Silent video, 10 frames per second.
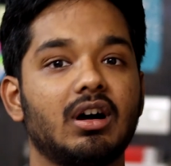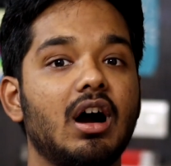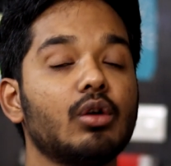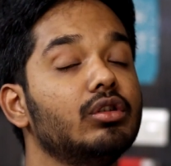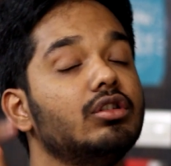
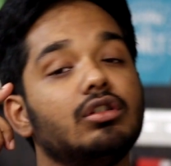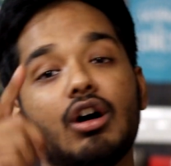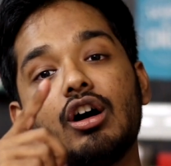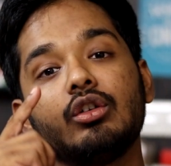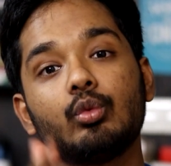How
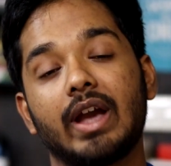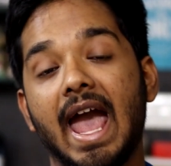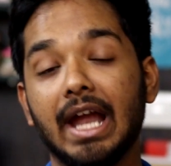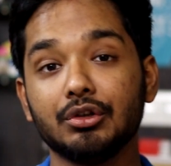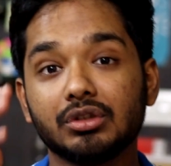long
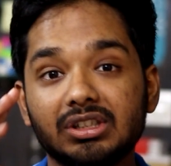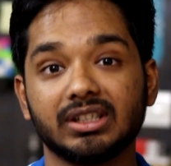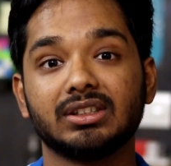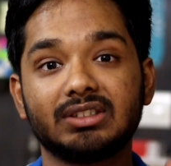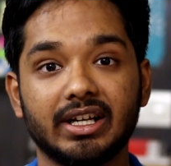can you
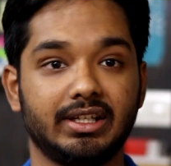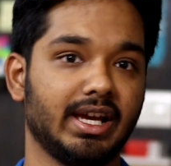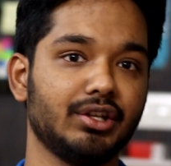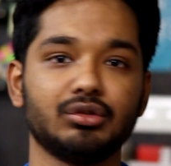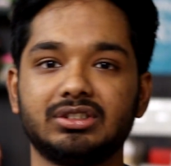sit and study?
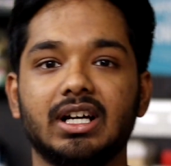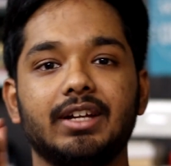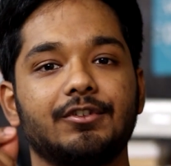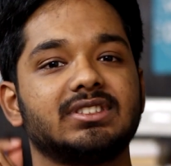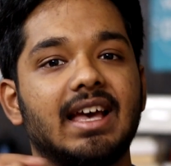Can you
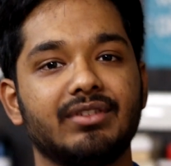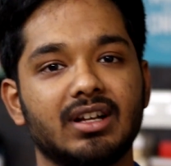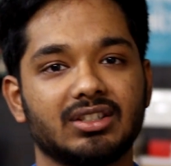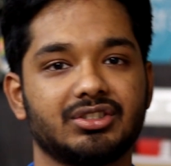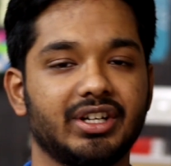study for 7
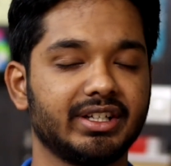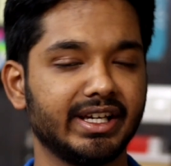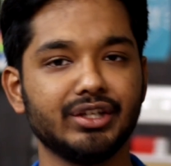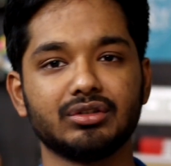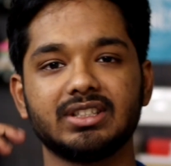hours straight?
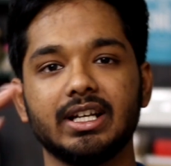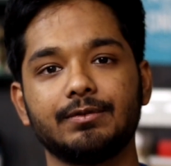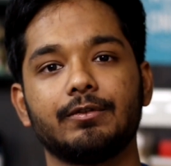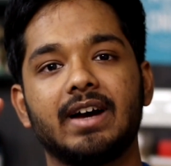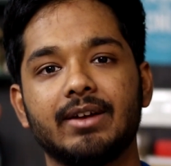Can you study
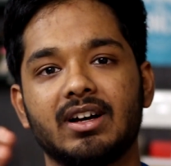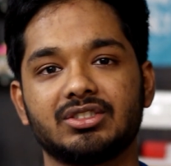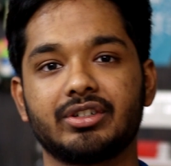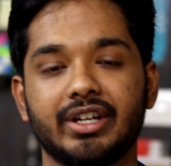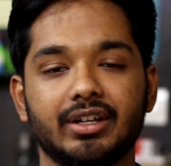for 5 hours
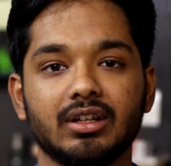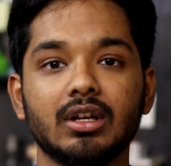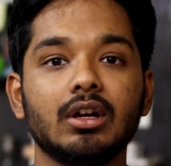straight?